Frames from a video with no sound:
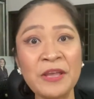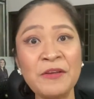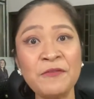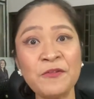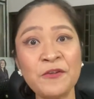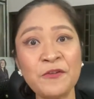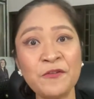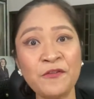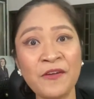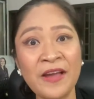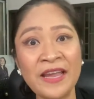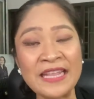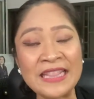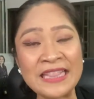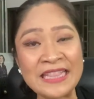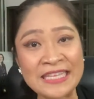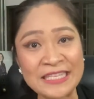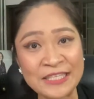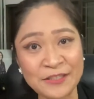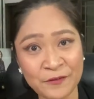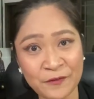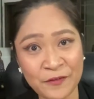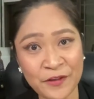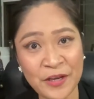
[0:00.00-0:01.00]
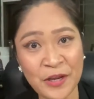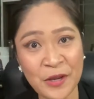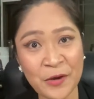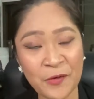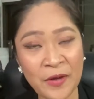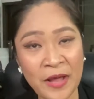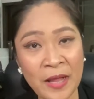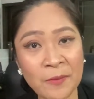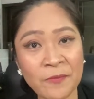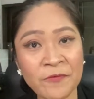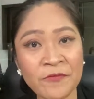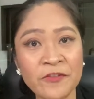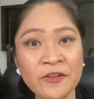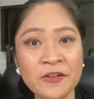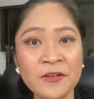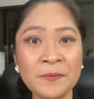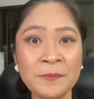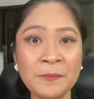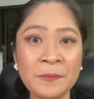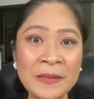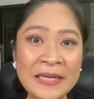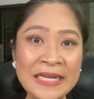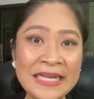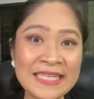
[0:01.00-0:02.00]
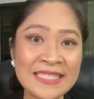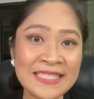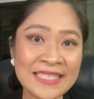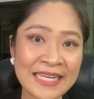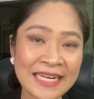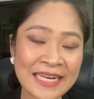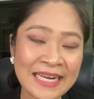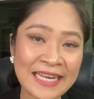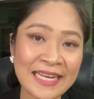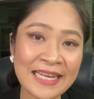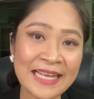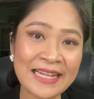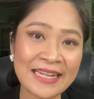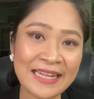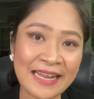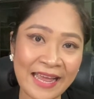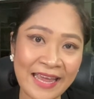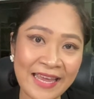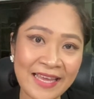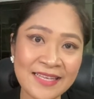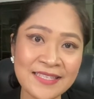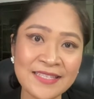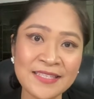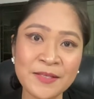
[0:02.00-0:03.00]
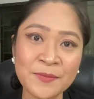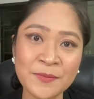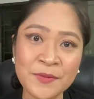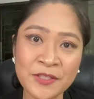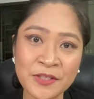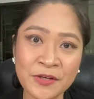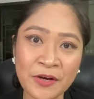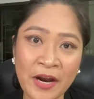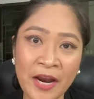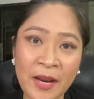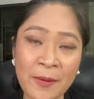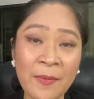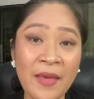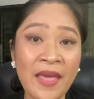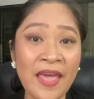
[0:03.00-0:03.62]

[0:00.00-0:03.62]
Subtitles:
if you find this video helpful, please click like, subscribe,